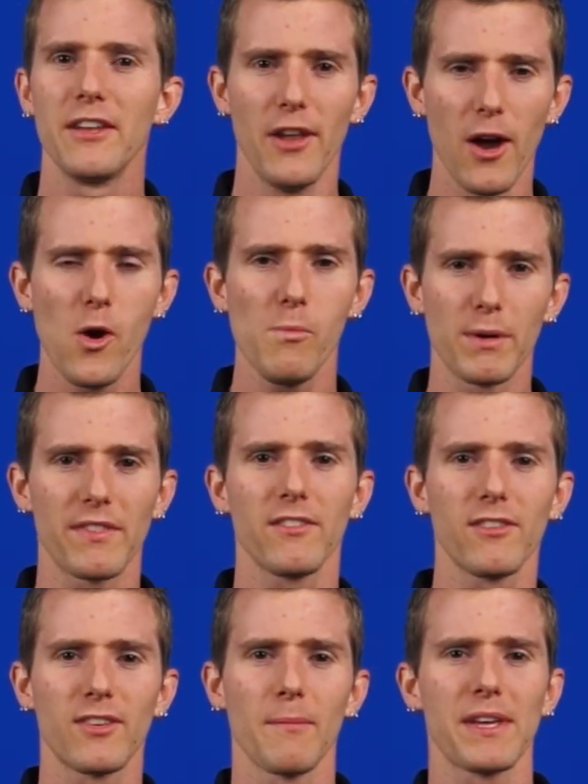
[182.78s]
No, but
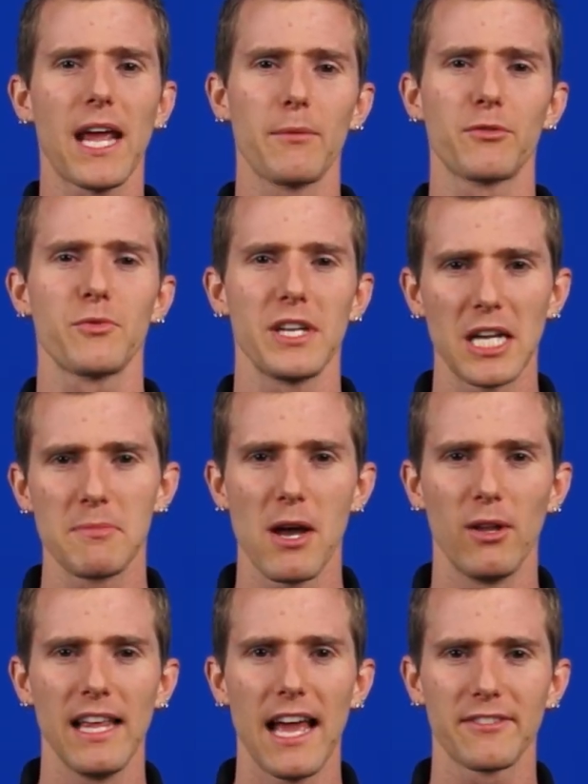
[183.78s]
this is something I was reading
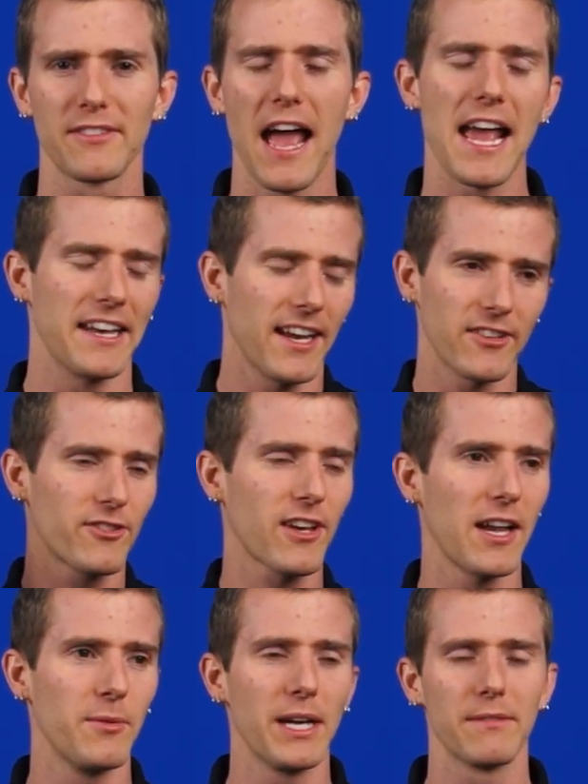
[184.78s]
about last night and I just
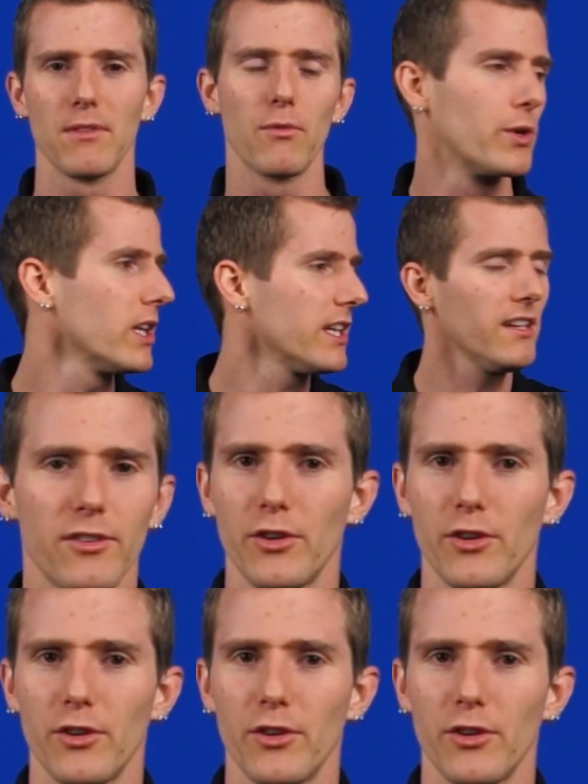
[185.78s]
kind of went, really?